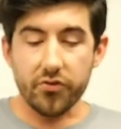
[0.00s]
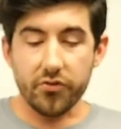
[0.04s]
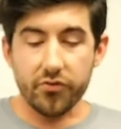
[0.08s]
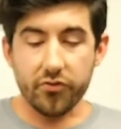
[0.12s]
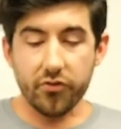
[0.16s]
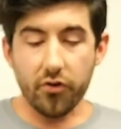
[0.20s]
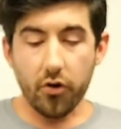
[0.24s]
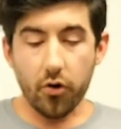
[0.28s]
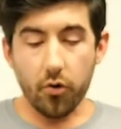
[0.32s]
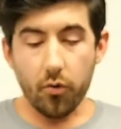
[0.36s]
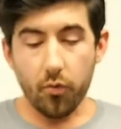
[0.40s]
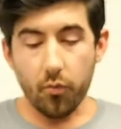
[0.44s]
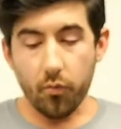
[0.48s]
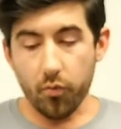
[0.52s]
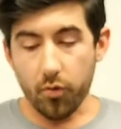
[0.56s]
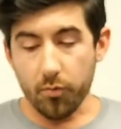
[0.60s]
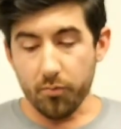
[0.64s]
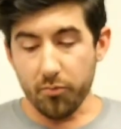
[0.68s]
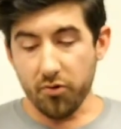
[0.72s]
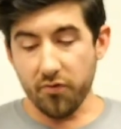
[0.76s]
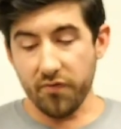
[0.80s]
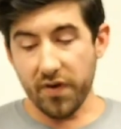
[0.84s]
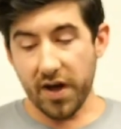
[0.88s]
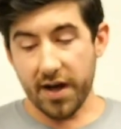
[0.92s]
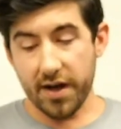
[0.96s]
So we'll
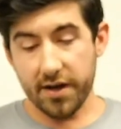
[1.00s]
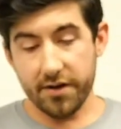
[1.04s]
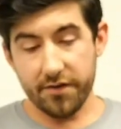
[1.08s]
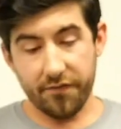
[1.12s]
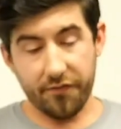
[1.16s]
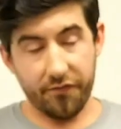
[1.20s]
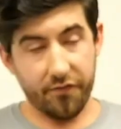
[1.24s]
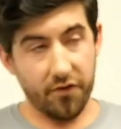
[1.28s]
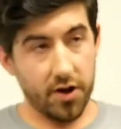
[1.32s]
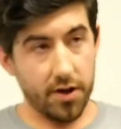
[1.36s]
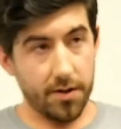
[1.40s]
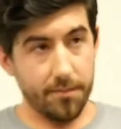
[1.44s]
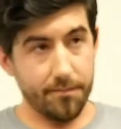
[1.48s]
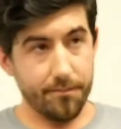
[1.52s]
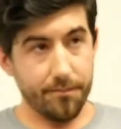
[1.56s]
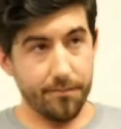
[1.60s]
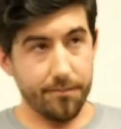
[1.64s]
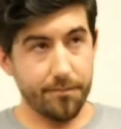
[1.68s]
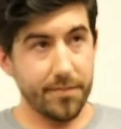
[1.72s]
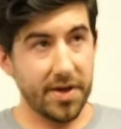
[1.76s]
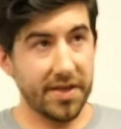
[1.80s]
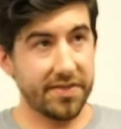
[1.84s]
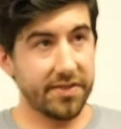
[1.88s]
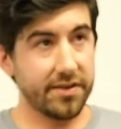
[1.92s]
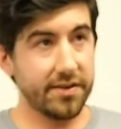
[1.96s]
move on from
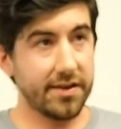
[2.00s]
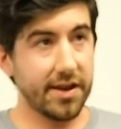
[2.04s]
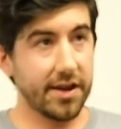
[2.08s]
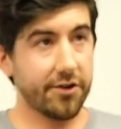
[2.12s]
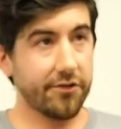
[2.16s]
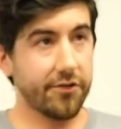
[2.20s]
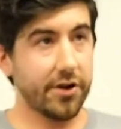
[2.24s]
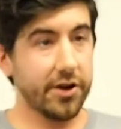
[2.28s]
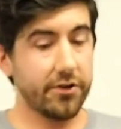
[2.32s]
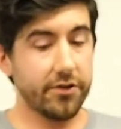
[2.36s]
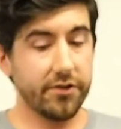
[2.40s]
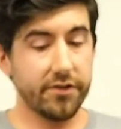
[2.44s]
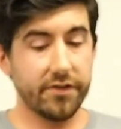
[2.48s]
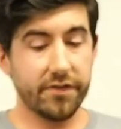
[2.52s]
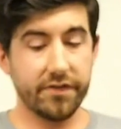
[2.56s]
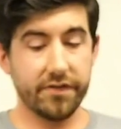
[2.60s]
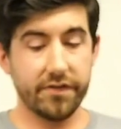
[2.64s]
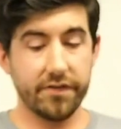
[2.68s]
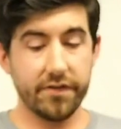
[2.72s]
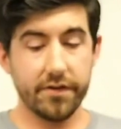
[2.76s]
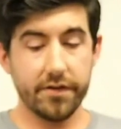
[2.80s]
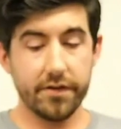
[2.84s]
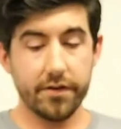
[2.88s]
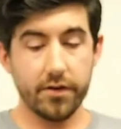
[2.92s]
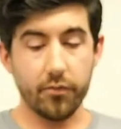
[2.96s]
method
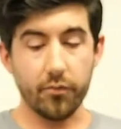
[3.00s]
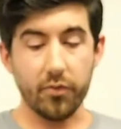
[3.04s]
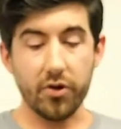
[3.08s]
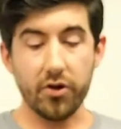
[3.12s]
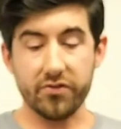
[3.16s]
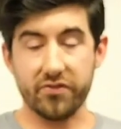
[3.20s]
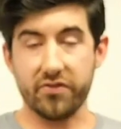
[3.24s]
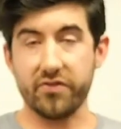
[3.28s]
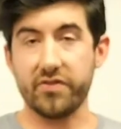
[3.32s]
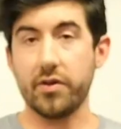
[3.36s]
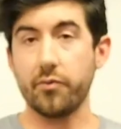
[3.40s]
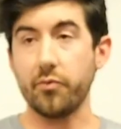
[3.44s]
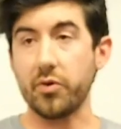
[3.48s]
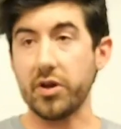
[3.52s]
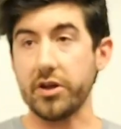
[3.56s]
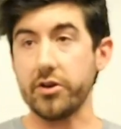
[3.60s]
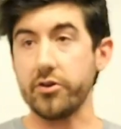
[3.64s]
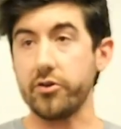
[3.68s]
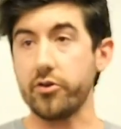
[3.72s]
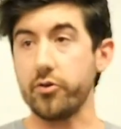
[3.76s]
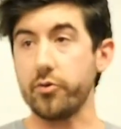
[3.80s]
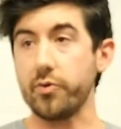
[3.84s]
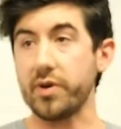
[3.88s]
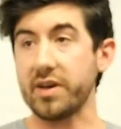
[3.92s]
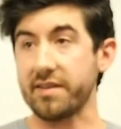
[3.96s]
decorators. We also said we
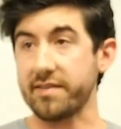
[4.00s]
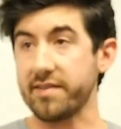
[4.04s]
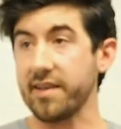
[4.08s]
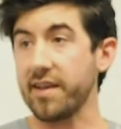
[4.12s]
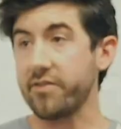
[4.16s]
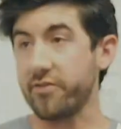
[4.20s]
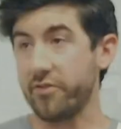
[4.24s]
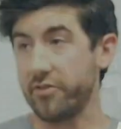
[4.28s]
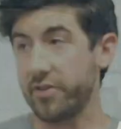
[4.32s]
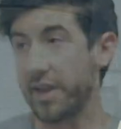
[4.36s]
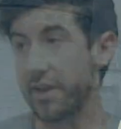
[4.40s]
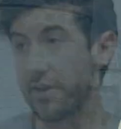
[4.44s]
can do accessor